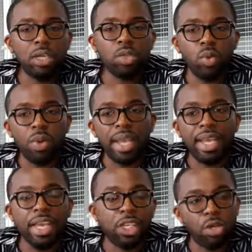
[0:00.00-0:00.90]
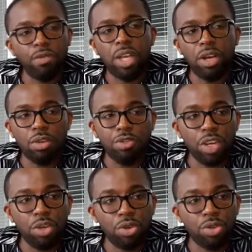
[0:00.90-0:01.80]
we engaged over
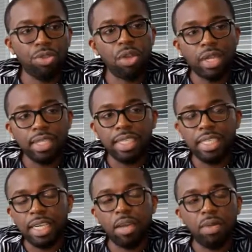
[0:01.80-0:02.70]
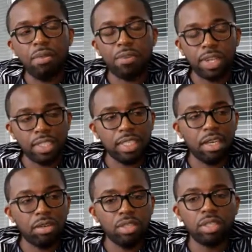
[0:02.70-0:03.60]
100 youth, teaching them different
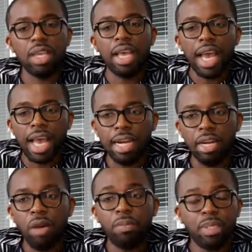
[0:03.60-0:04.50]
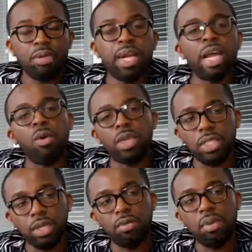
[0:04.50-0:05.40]
skills. And up till now, we're
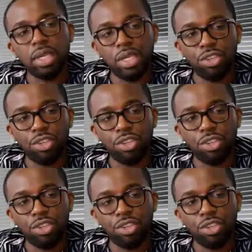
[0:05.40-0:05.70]
still monitoring